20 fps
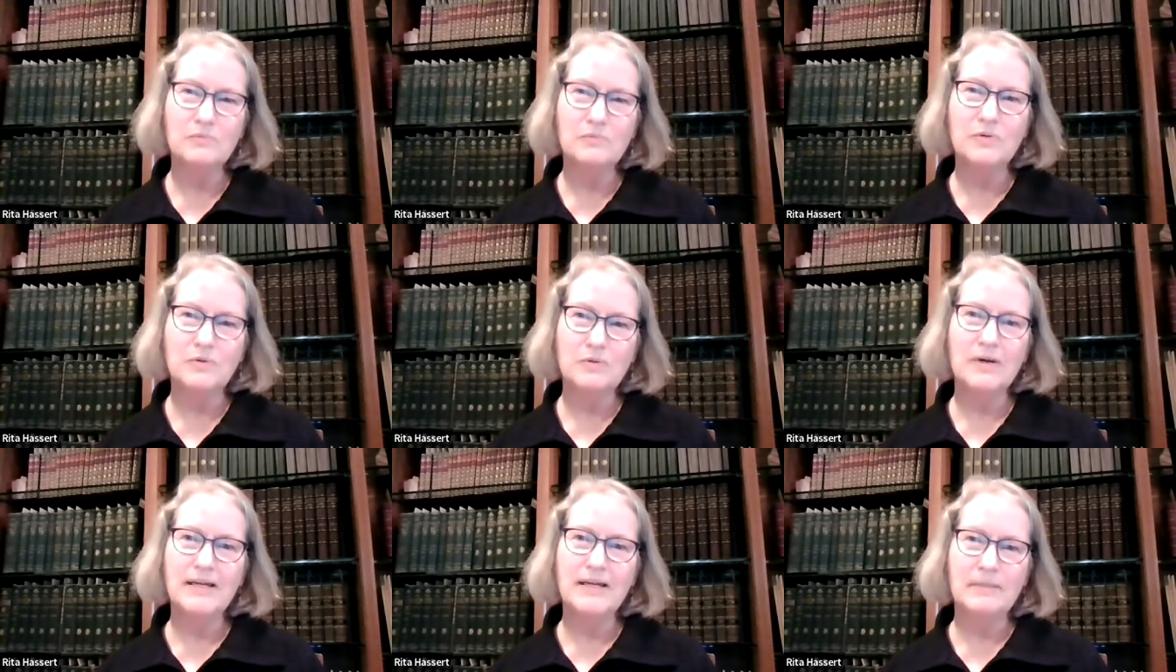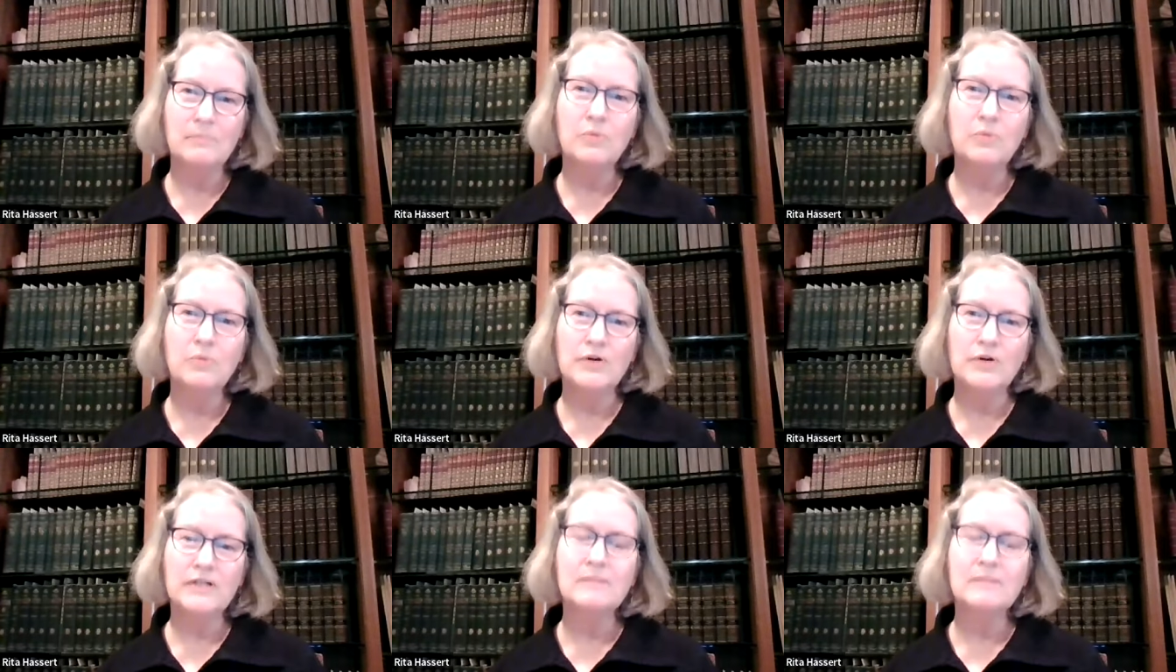we're an
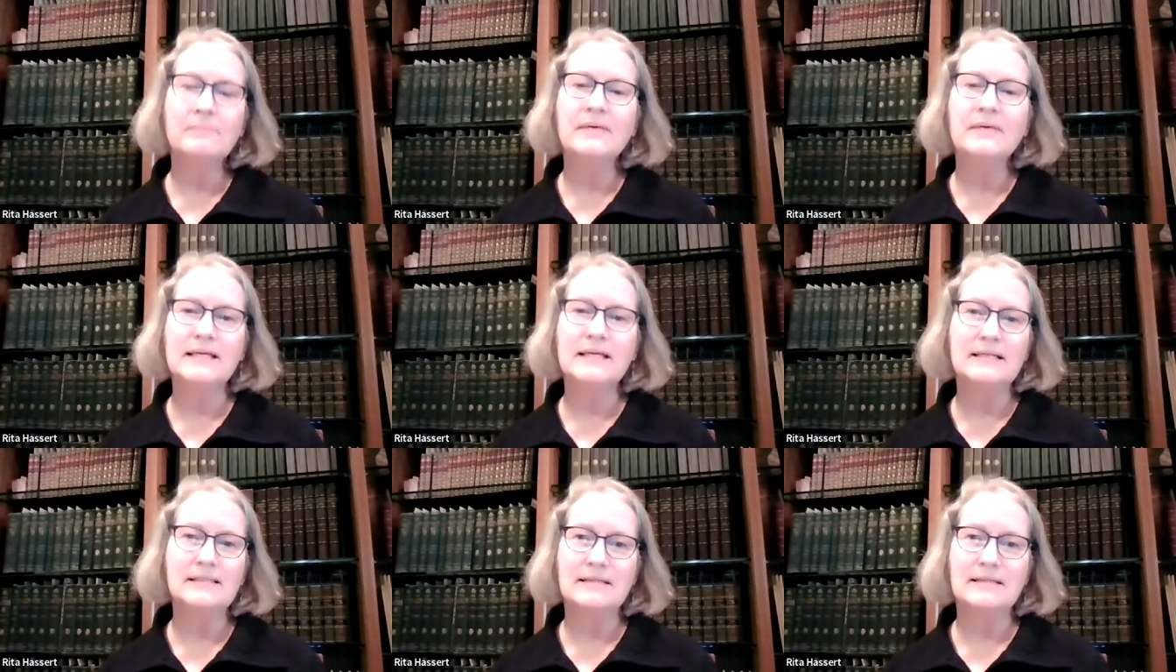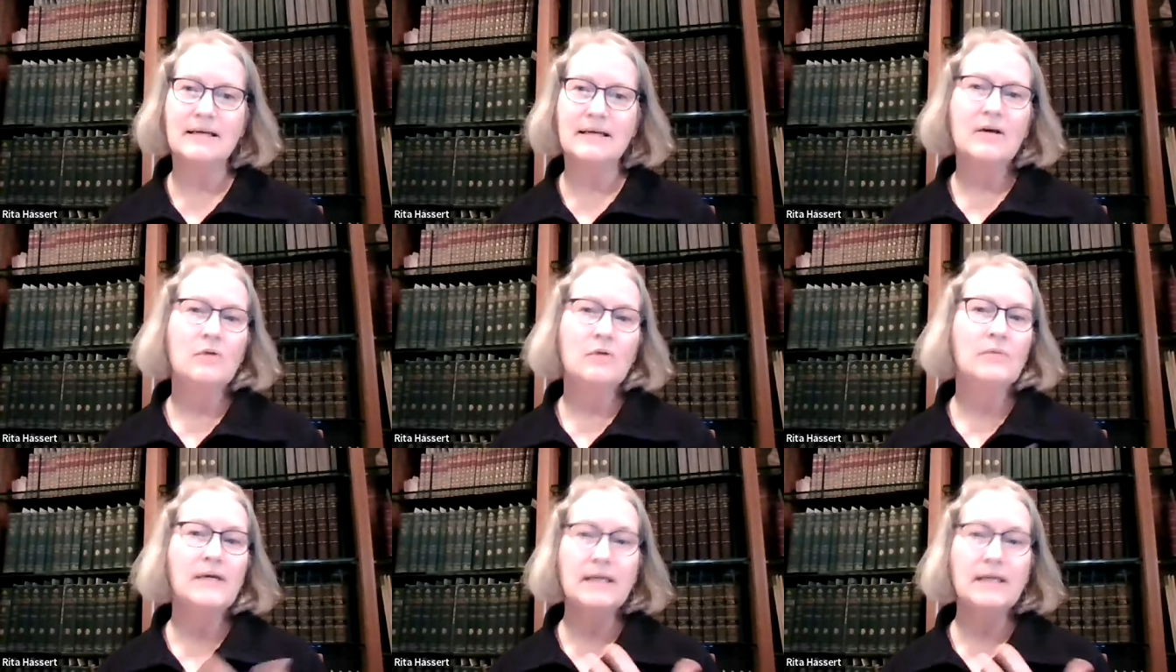important piece.
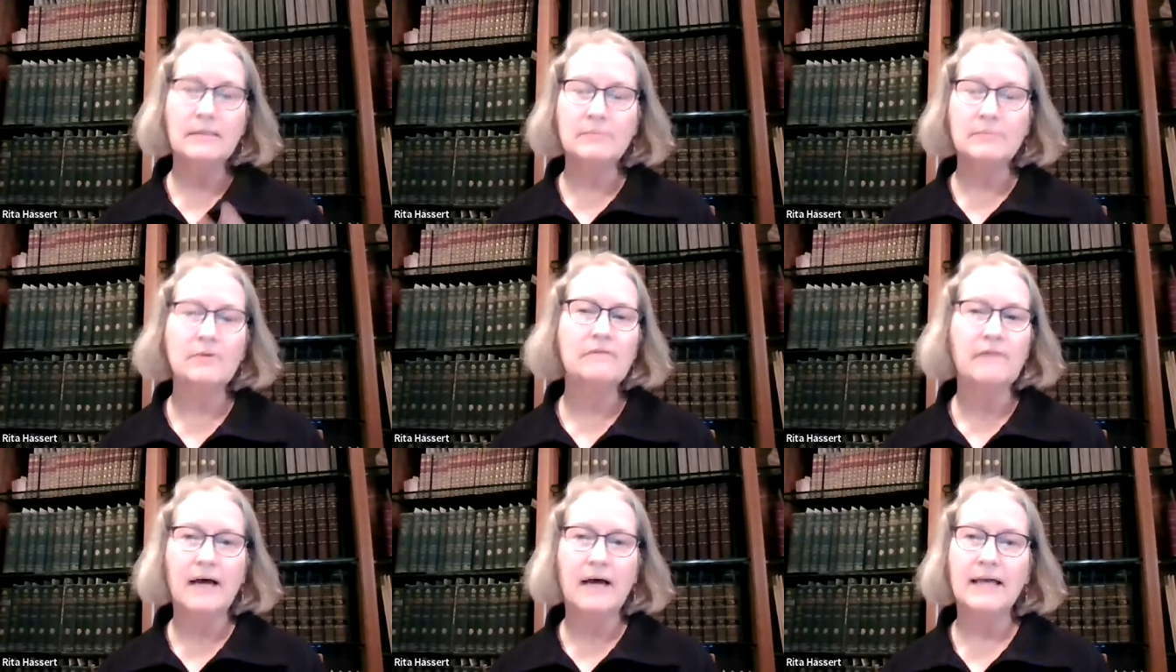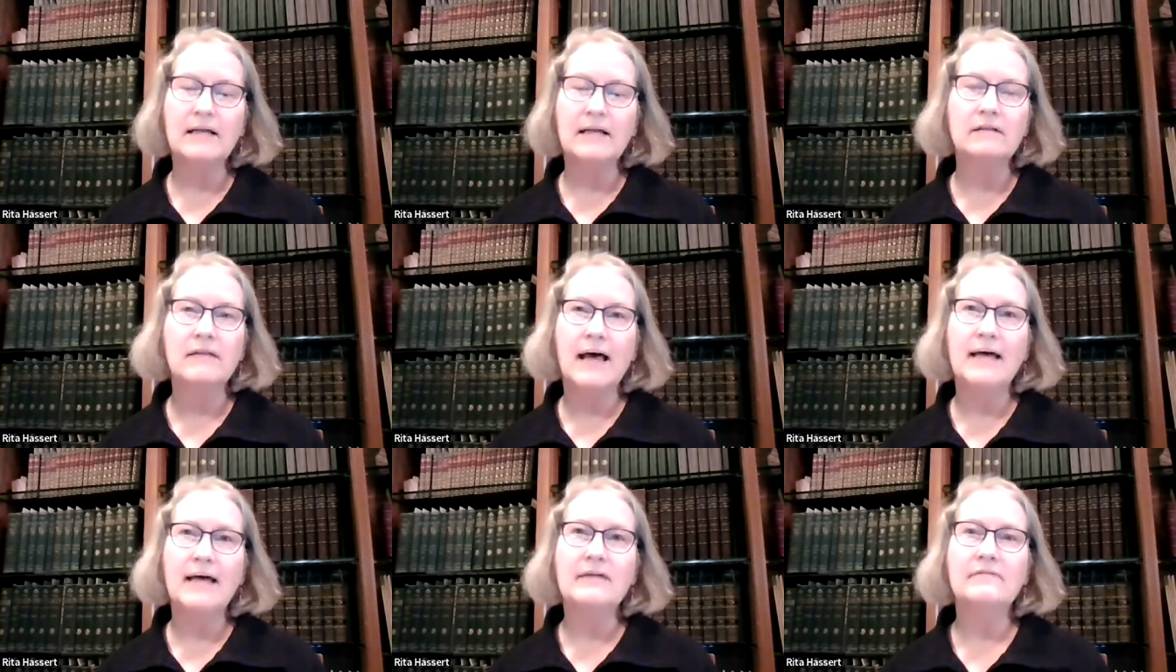We can provide a
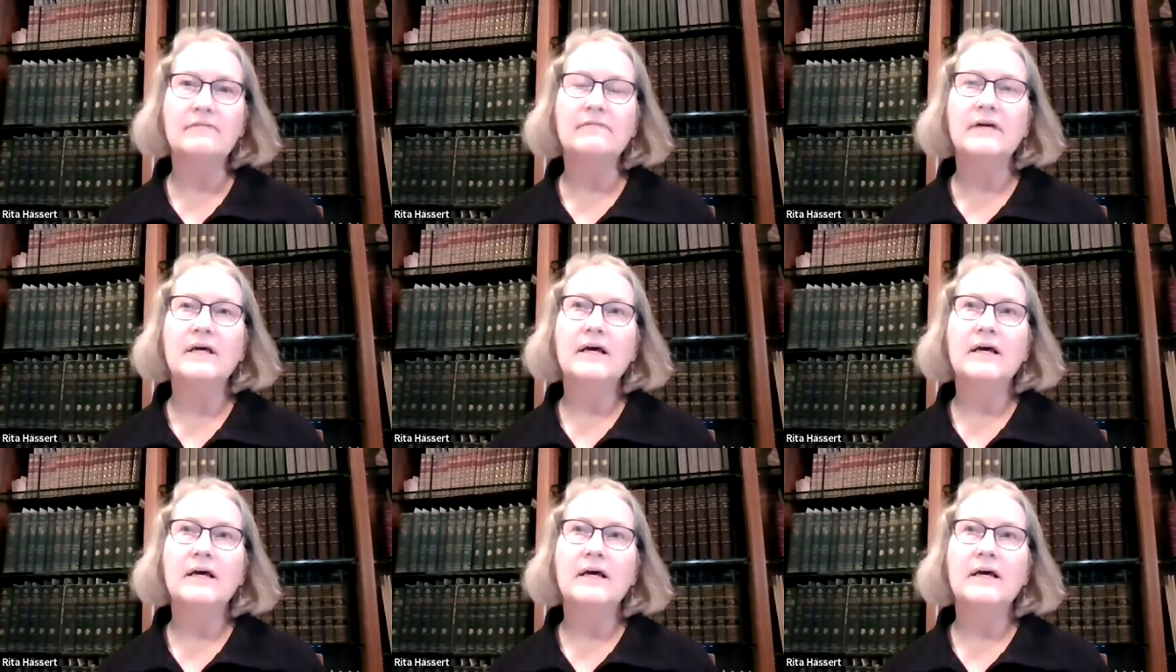lot of